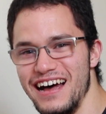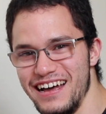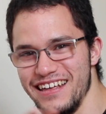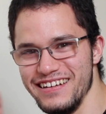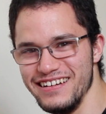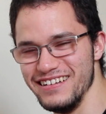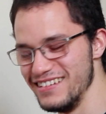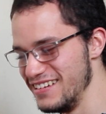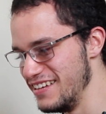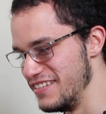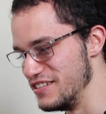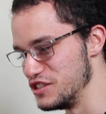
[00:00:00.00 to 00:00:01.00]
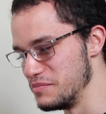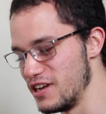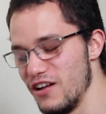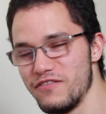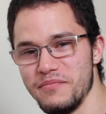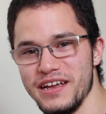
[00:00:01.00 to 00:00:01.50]
Hi there, this is
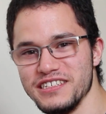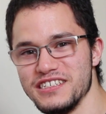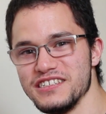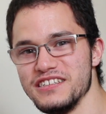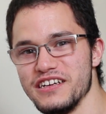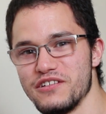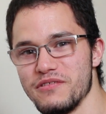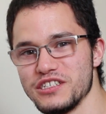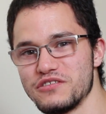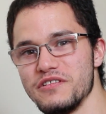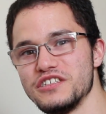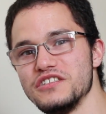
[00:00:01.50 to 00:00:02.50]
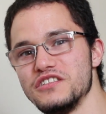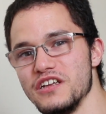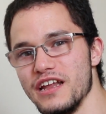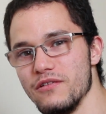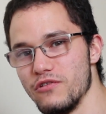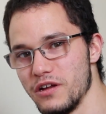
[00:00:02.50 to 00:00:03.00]
Miguel from AC Sneaker Restoration.
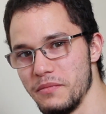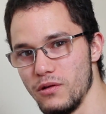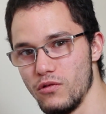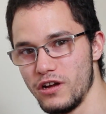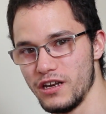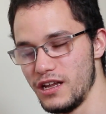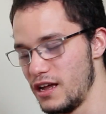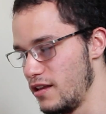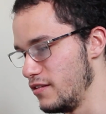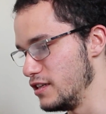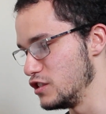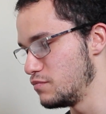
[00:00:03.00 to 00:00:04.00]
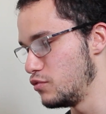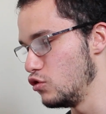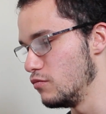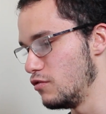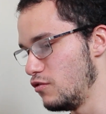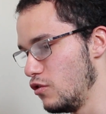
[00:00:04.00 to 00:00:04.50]
Today we're going to be working on these
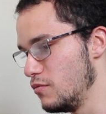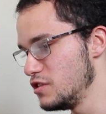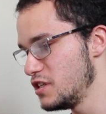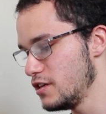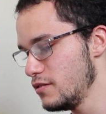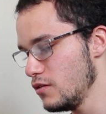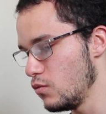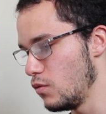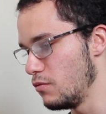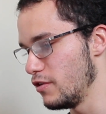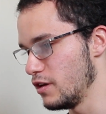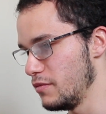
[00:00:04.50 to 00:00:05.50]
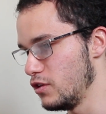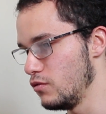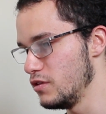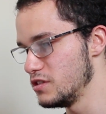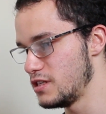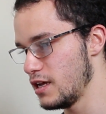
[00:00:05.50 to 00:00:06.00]
Puma Romas here. What we're going to be
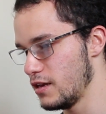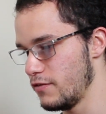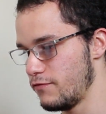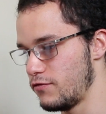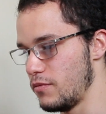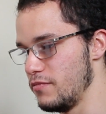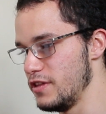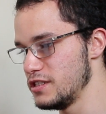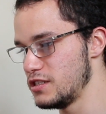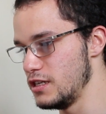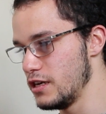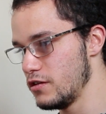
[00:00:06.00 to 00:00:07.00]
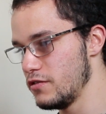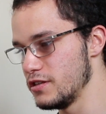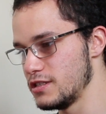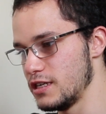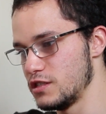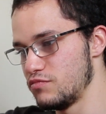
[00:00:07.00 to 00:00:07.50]
doing is taking it from this sneaker,
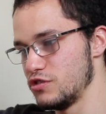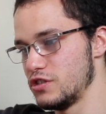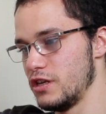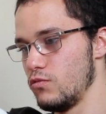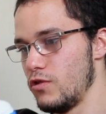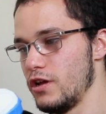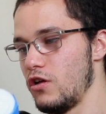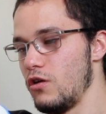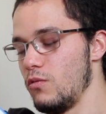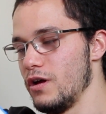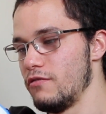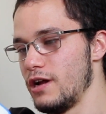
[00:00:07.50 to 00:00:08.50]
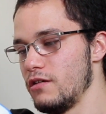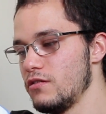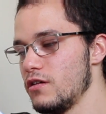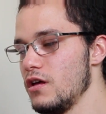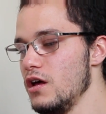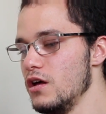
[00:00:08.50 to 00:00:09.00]
this nice pristine white all the way
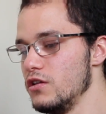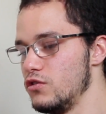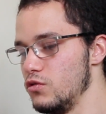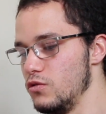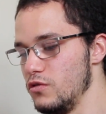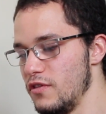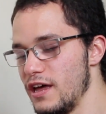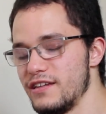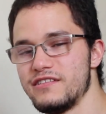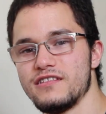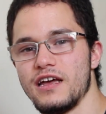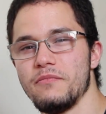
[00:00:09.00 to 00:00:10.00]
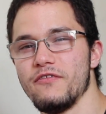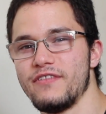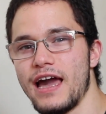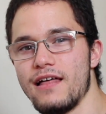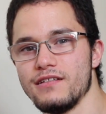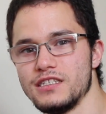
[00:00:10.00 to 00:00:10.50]
around, to that type of
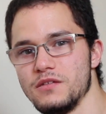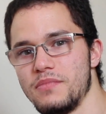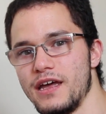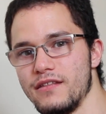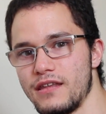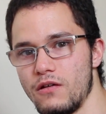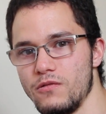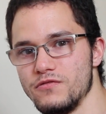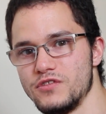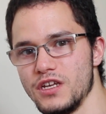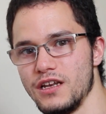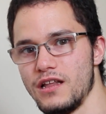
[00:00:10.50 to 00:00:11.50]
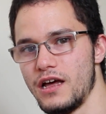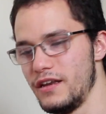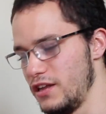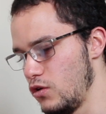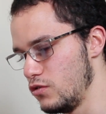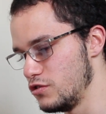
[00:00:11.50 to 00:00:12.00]
galaxy paint that we've seen a lot
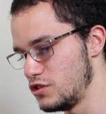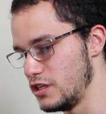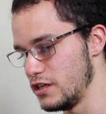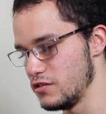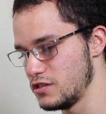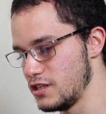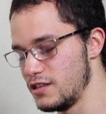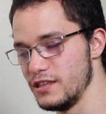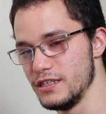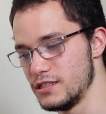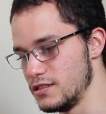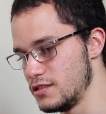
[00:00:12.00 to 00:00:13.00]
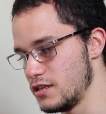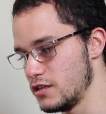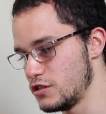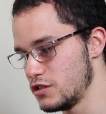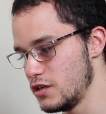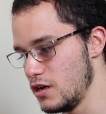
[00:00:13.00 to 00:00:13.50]
in the older sneakers and cleats and
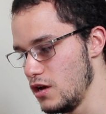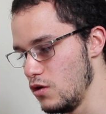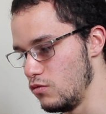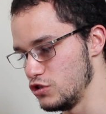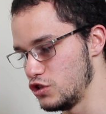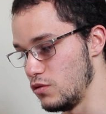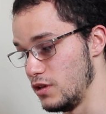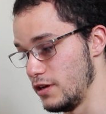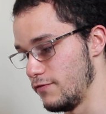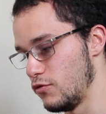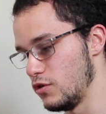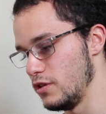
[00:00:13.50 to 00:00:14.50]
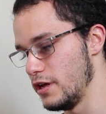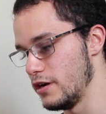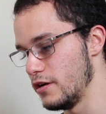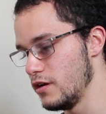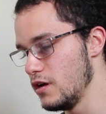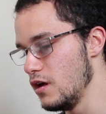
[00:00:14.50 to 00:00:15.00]
such. We'll show a link for it
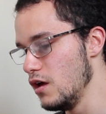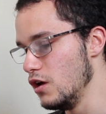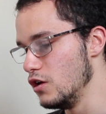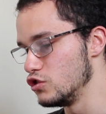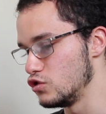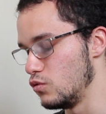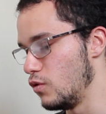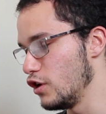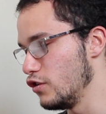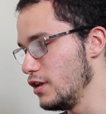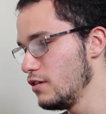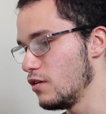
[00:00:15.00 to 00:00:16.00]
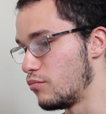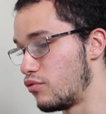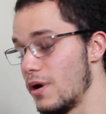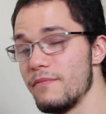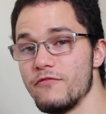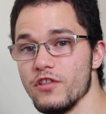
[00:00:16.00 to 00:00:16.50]
later. So what you need to
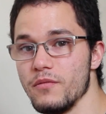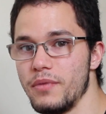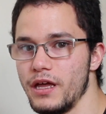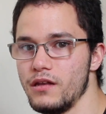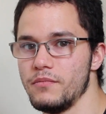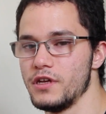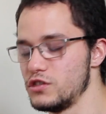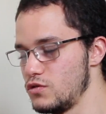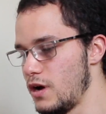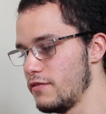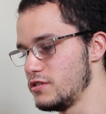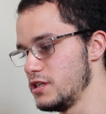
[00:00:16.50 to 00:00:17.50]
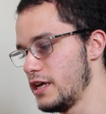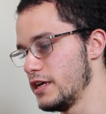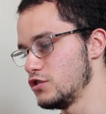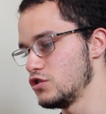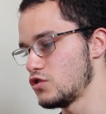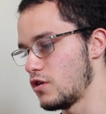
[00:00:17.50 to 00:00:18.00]
prep for the paint, because you obviously
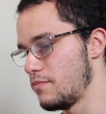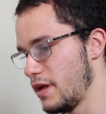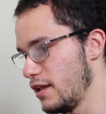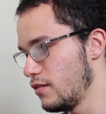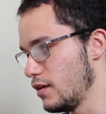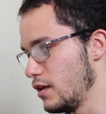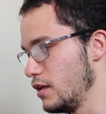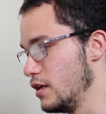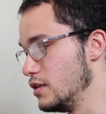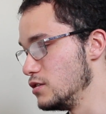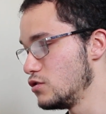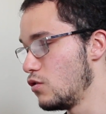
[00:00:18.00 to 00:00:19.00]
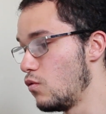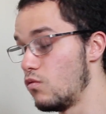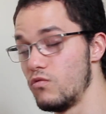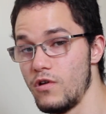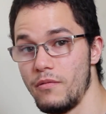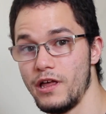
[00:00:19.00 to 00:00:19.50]
can't just start painting it, is
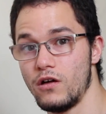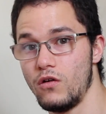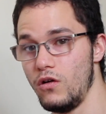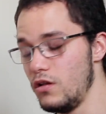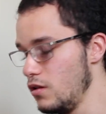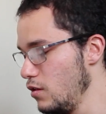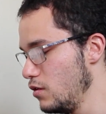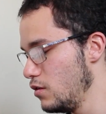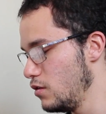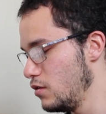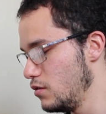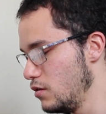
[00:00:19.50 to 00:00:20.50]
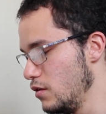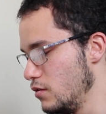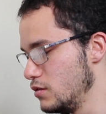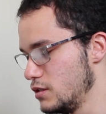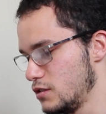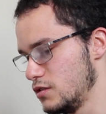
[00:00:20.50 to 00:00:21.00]
rubbing alcohol,
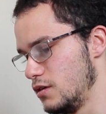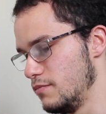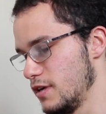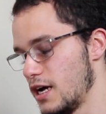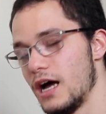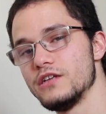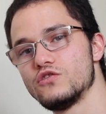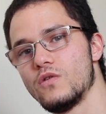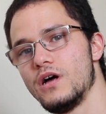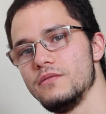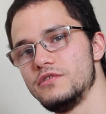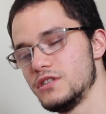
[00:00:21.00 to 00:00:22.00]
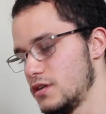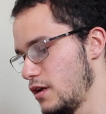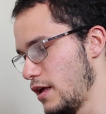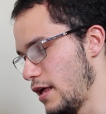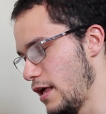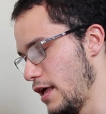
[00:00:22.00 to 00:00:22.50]
some cotton swabs,
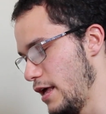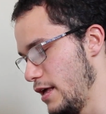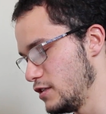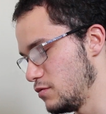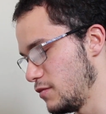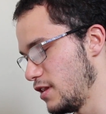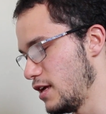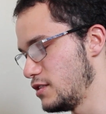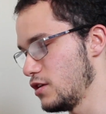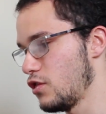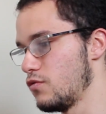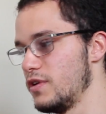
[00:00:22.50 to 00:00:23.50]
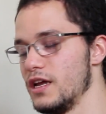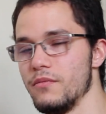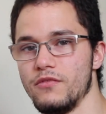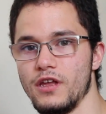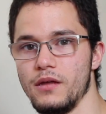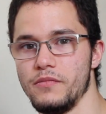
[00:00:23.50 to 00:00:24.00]
and some classic
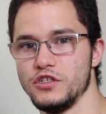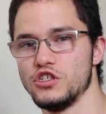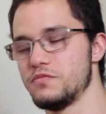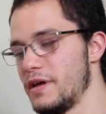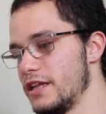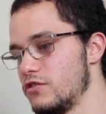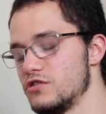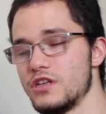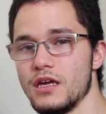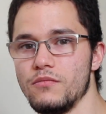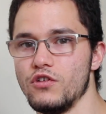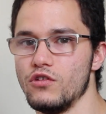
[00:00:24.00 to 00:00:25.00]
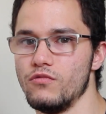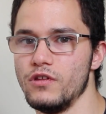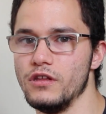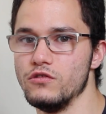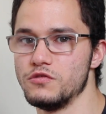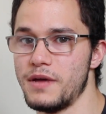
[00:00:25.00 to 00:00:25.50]
3M tape. It's just painter's tape. You could
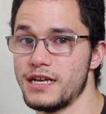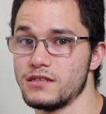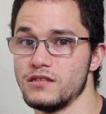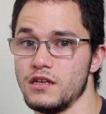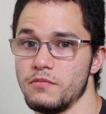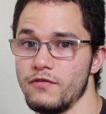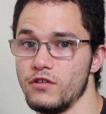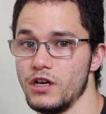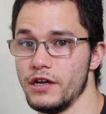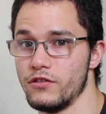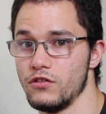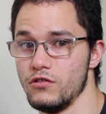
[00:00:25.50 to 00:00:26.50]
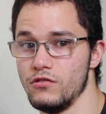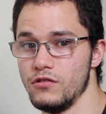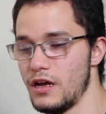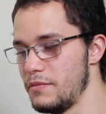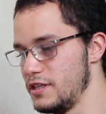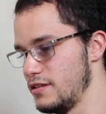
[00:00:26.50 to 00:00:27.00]
really use masking tape if you'd like to.
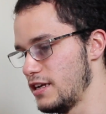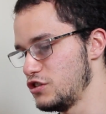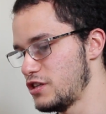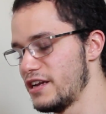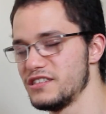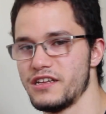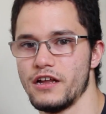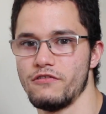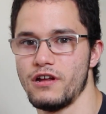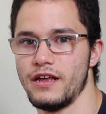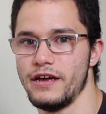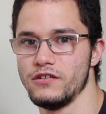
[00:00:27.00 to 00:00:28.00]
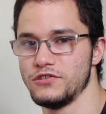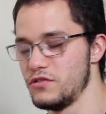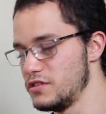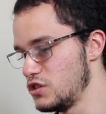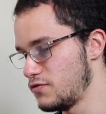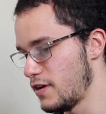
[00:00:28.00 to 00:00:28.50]
I mean, I just had this lying around the house, so
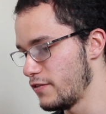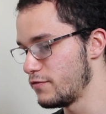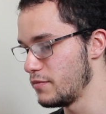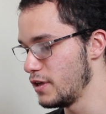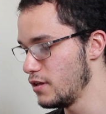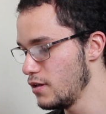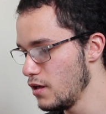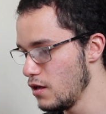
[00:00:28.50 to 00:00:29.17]
this is fine for me.